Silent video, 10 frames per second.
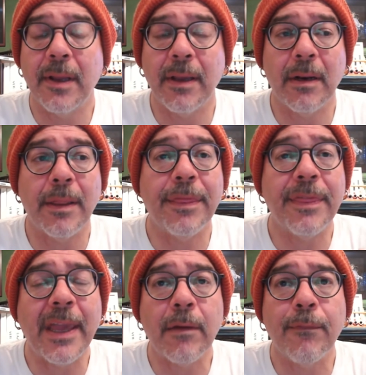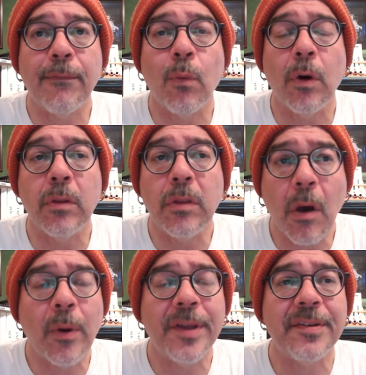And I think for
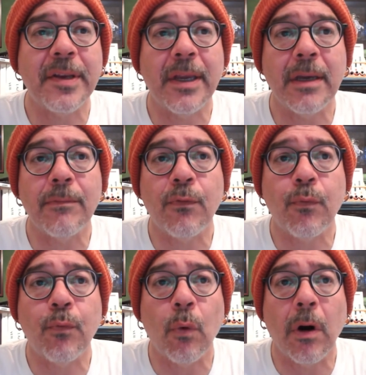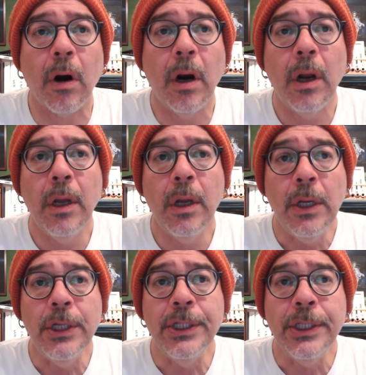Lois and for
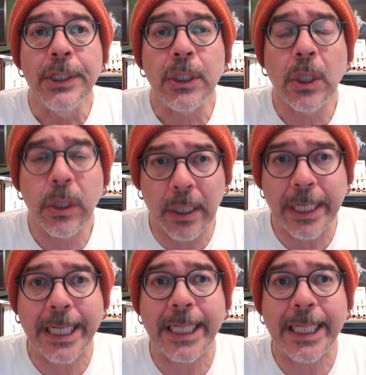Clark,